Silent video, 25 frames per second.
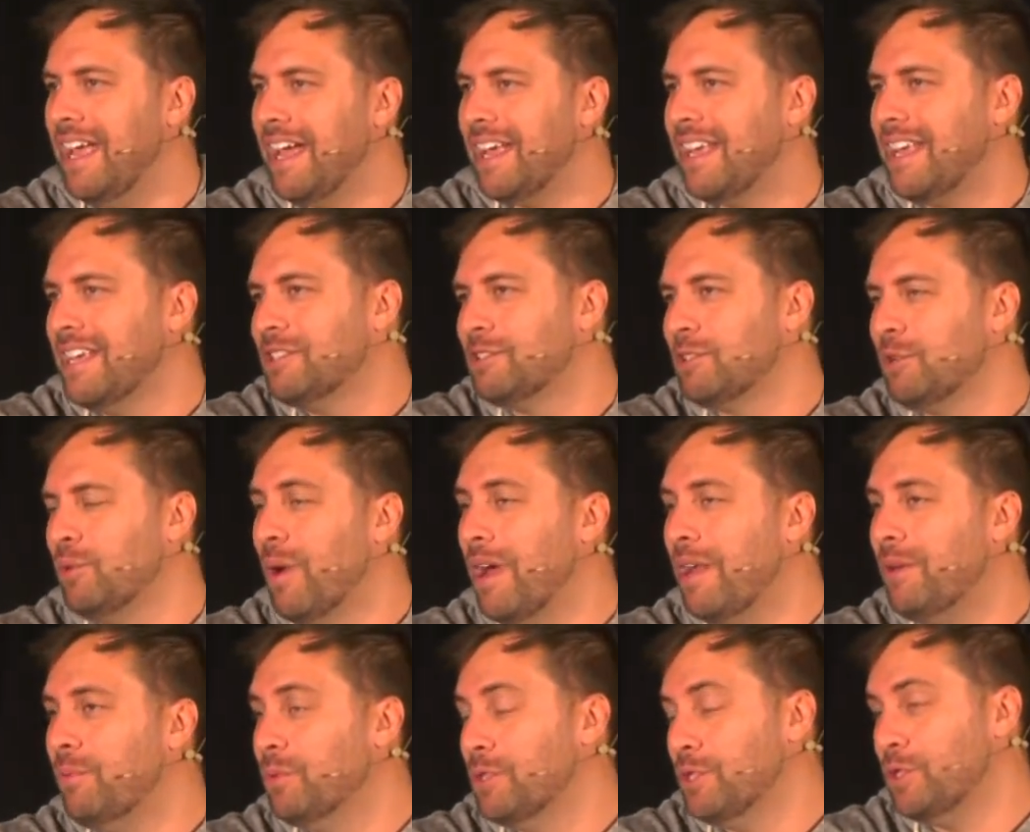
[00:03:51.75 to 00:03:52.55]
I guess
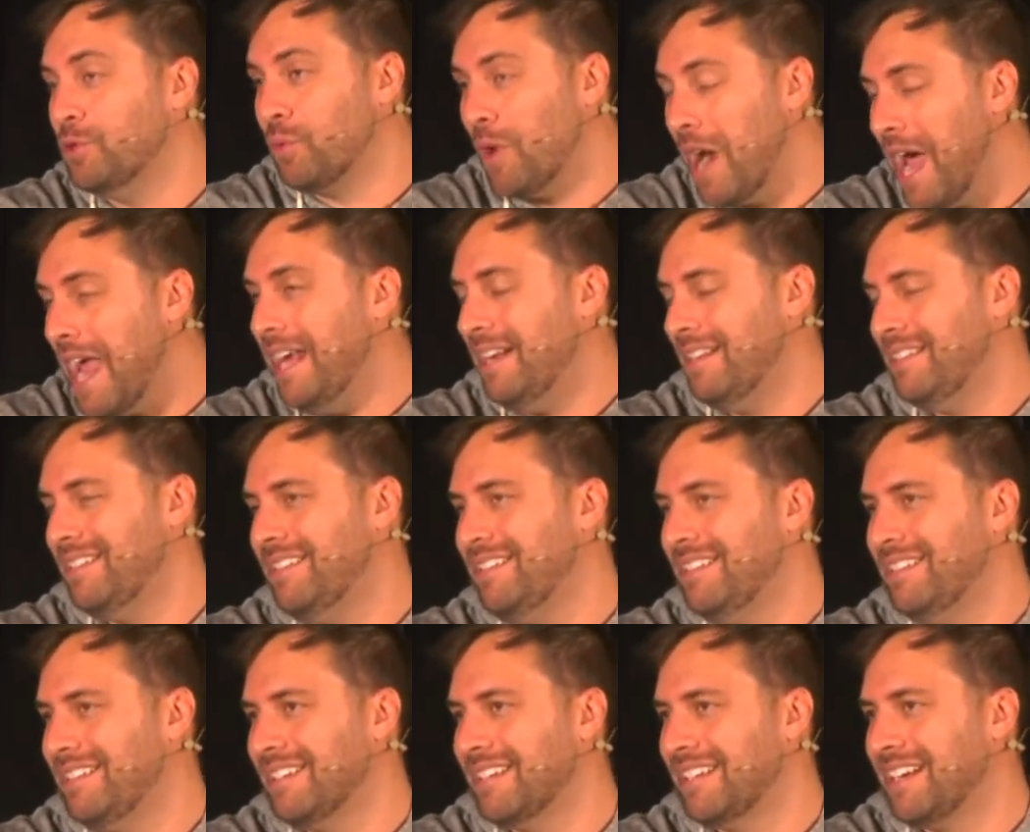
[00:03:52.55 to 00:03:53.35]
Gwen was right,
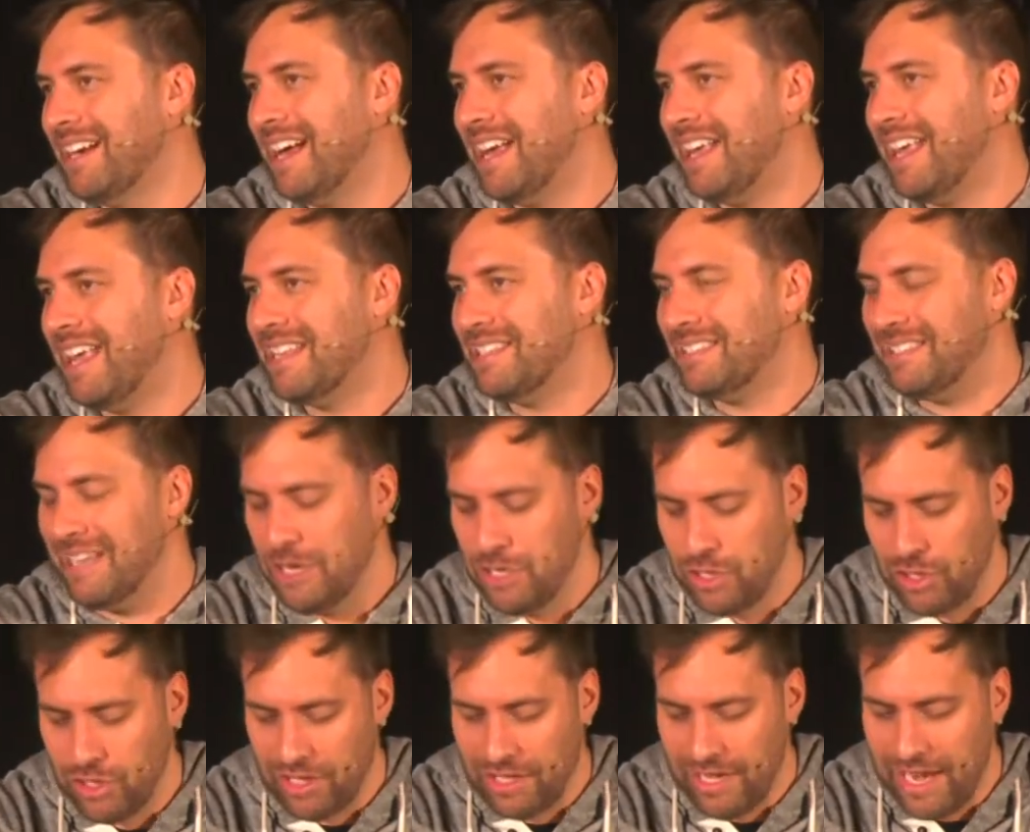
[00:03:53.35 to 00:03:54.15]
and I guess I
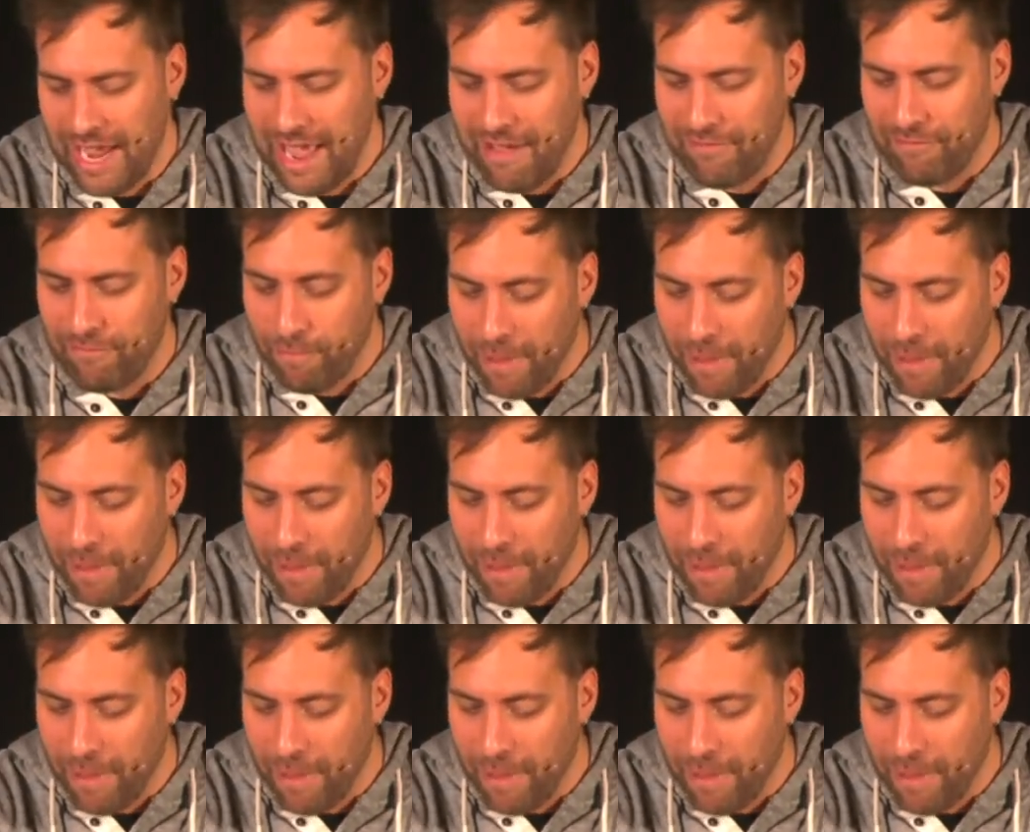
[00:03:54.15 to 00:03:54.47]
shouldn't have.